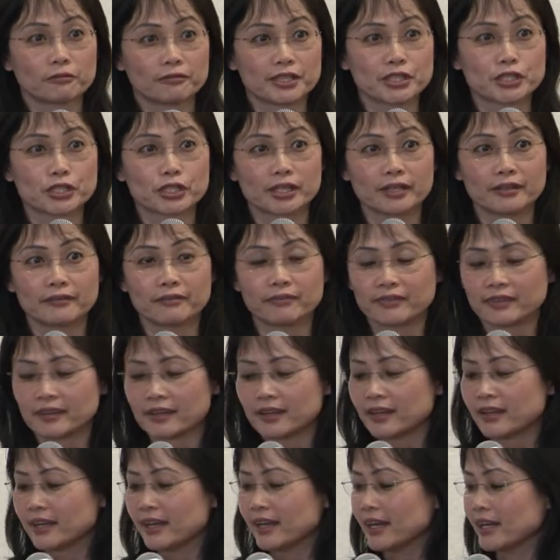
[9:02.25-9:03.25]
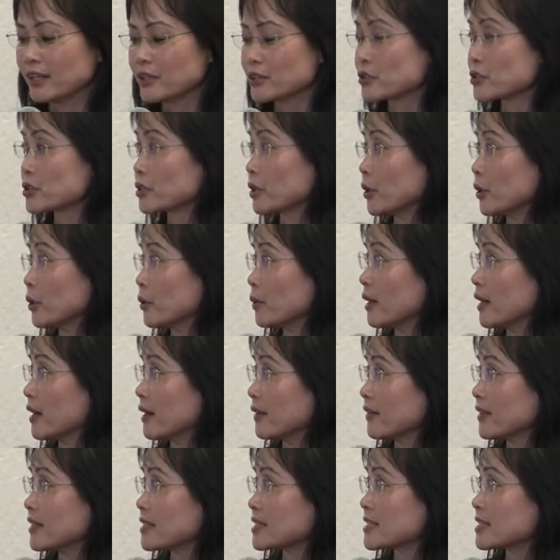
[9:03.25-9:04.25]
vision. And so
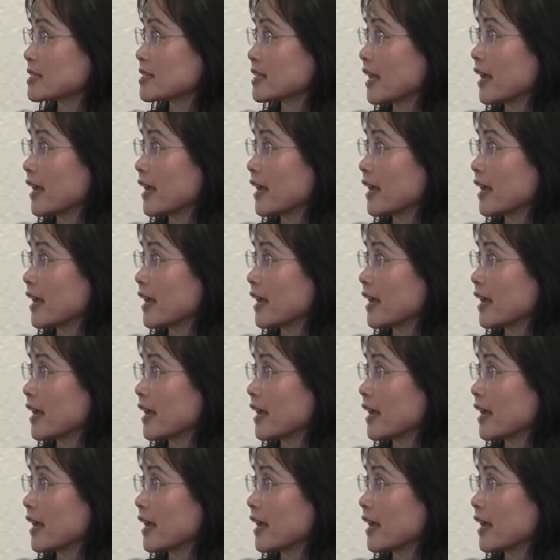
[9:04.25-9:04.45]
this is